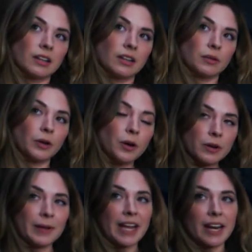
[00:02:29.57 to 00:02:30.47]
We're going
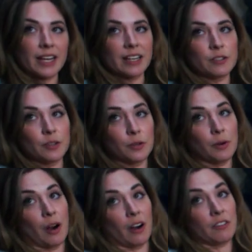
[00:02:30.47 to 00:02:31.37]
to be getting into
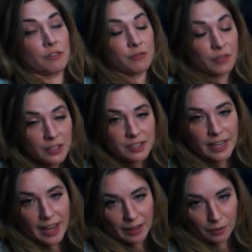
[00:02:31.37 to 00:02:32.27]
our first
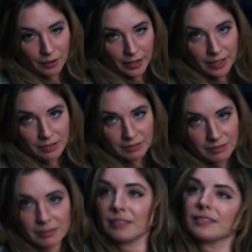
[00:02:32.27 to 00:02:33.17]
category,
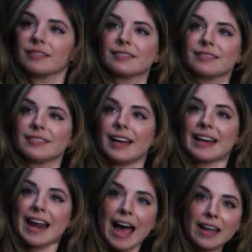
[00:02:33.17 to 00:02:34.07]

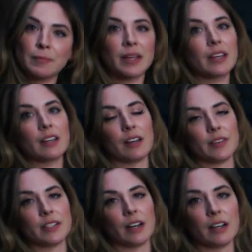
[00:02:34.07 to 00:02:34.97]
anatomy of
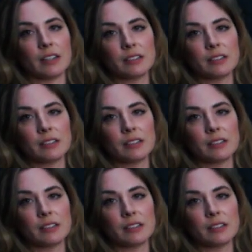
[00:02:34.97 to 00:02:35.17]
a dog.